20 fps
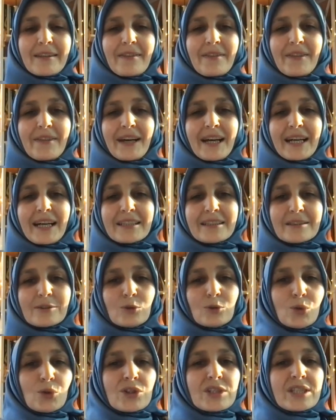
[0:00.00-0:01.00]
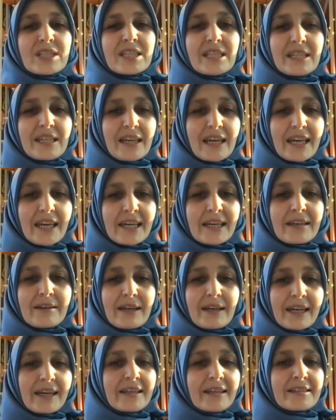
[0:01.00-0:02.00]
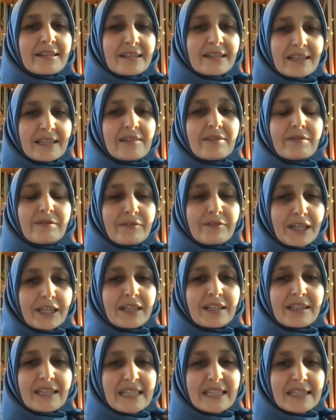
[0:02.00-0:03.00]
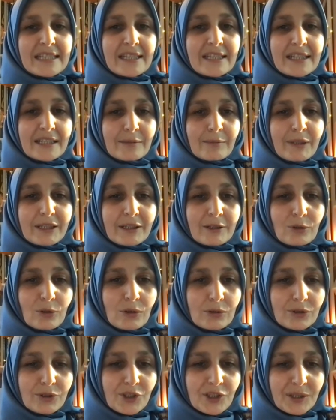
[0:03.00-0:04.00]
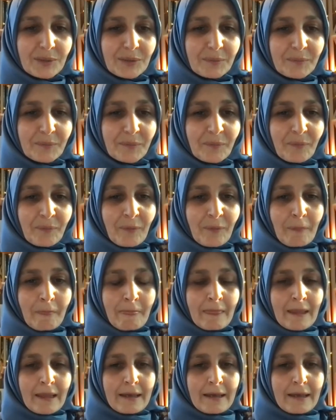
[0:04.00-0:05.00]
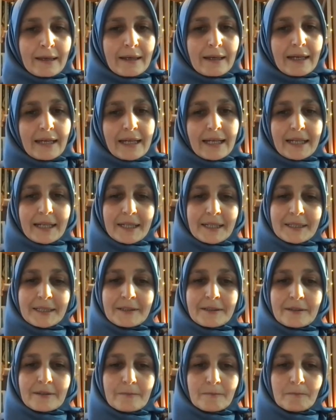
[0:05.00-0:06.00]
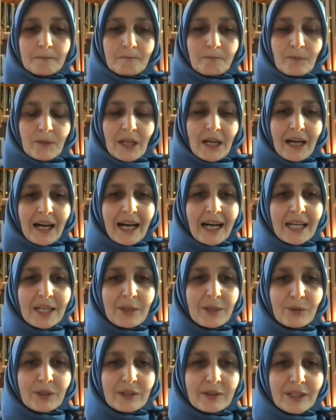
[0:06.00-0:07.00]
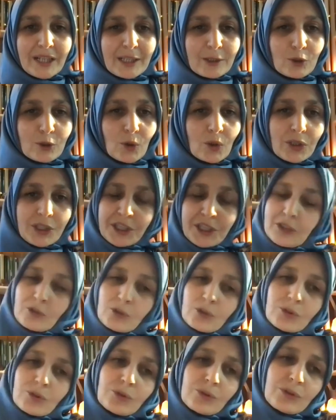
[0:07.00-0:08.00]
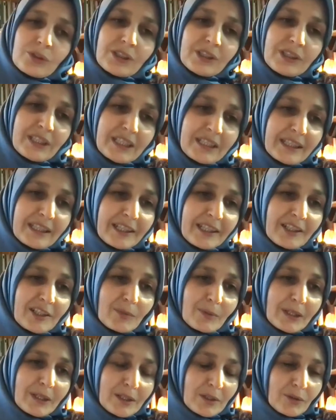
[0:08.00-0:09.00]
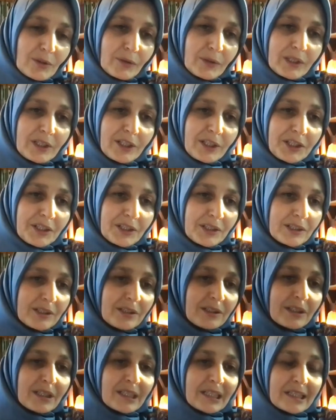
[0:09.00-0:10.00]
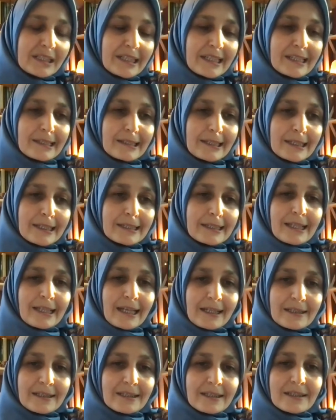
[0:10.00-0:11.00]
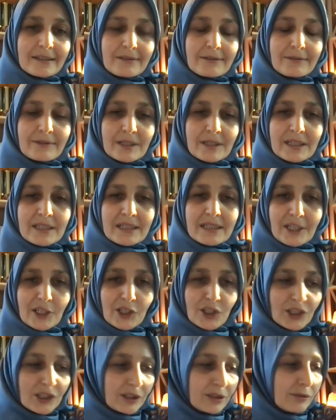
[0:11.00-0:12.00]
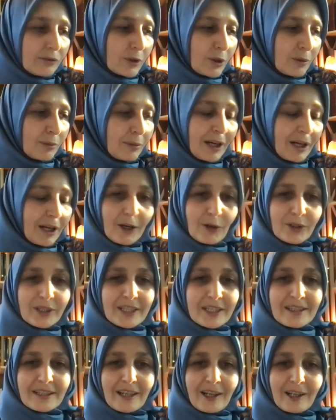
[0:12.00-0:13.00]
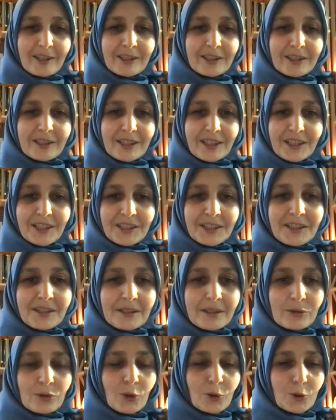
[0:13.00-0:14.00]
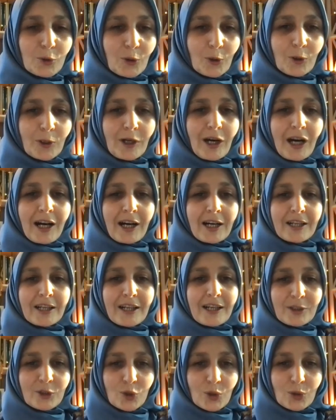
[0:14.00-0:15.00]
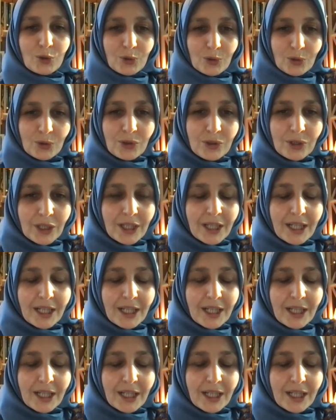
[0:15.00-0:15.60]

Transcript: that Nursi has a very distinct methodology. And I will not go into the details because we will hear as an extensive discussion from our scholar here, Dr. Hakan Coruh.